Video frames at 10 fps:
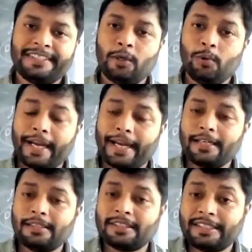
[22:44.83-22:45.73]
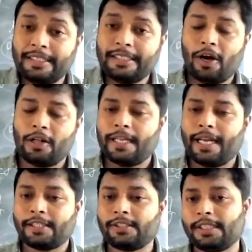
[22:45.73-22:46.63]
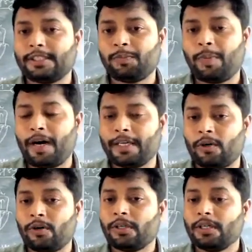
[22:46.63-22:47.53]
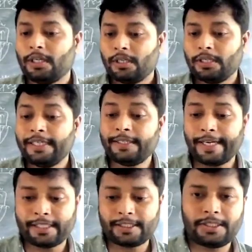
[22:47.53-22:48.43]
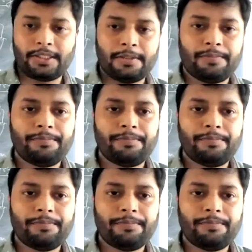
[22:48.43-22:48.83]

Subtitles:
You can see all the lectures for your interest.